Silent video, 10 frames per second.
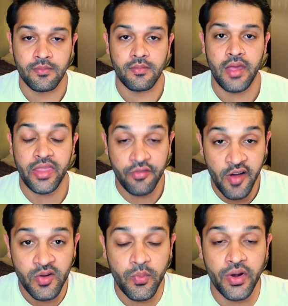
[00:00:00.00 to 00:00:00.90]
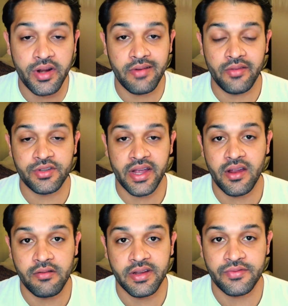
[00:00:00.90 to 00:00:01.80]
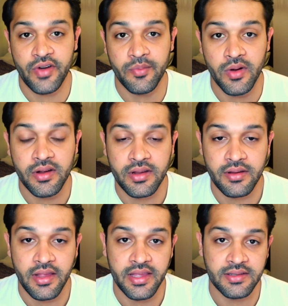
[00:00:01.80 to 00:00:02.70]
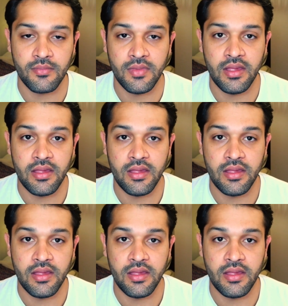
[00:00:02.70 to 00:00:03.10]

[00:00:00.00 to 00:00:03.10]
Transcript: And the final point around the Django REST framework is